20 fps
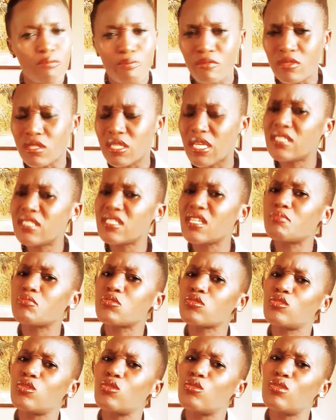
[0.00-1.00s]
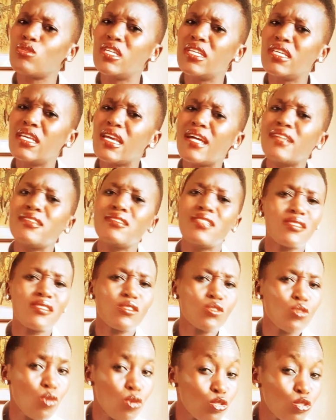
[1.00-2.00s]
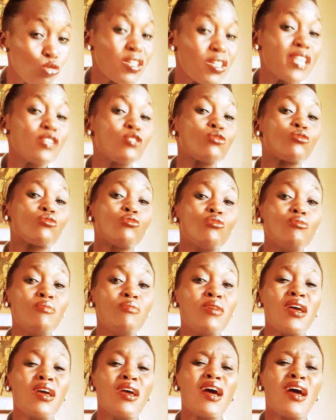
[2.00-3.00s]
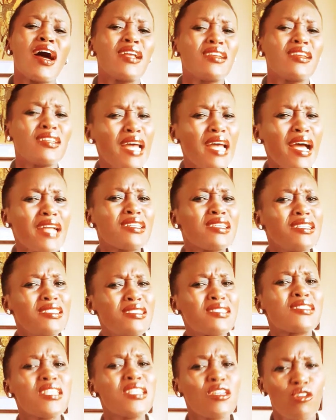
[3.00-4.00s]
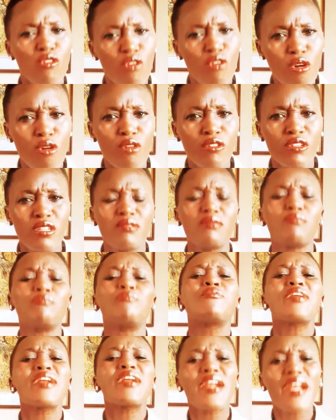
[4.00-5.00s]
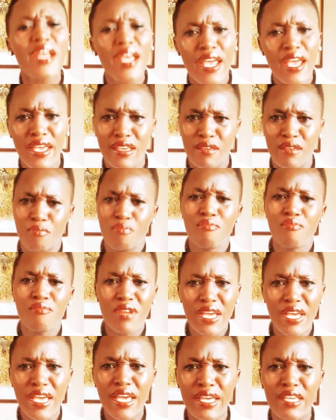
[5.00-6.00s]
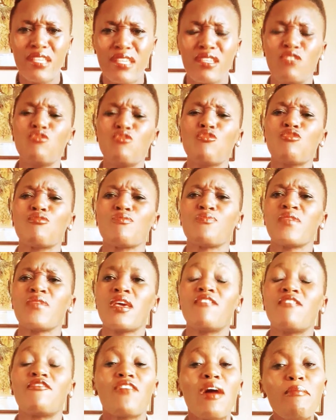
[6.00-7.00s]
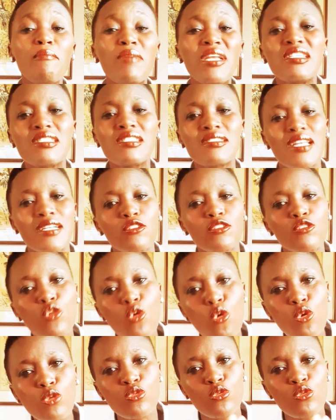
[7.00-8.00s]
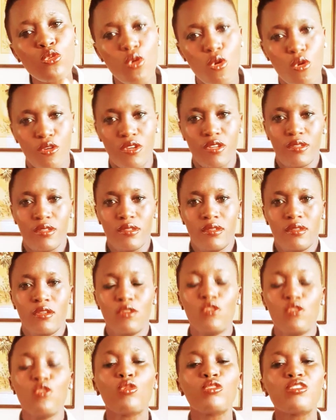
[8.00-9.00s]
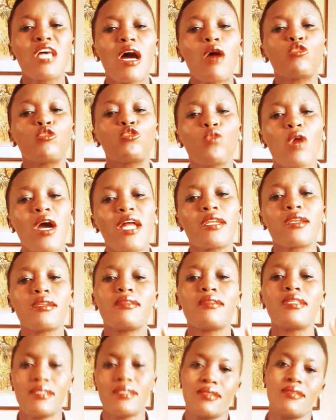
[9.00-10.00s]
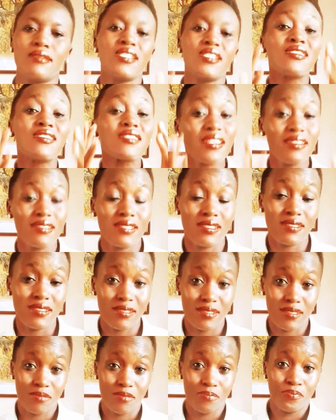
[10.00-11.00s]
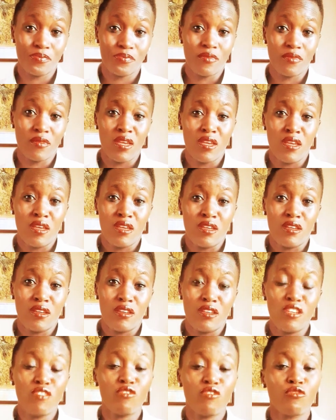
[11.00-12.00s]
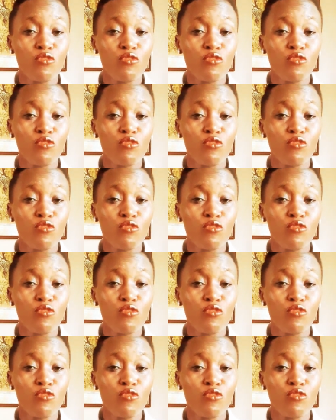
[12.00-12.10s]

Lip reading: get up slowly and just go to that room and at least seek God. Pray. Families that knows God knows how to handle these cases. If